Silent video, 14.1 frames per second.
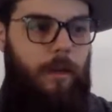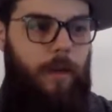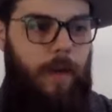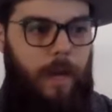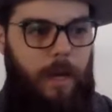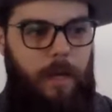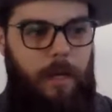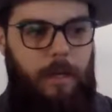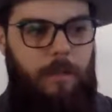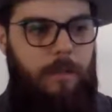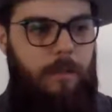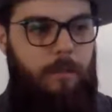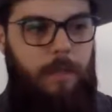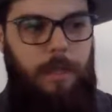edit it
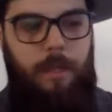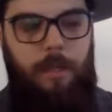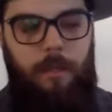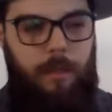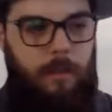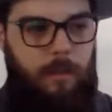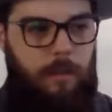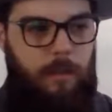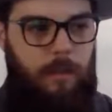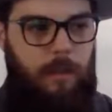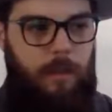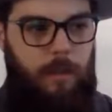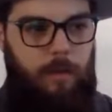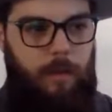to be
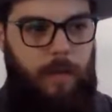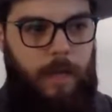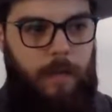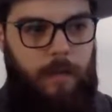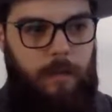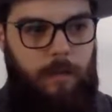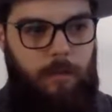like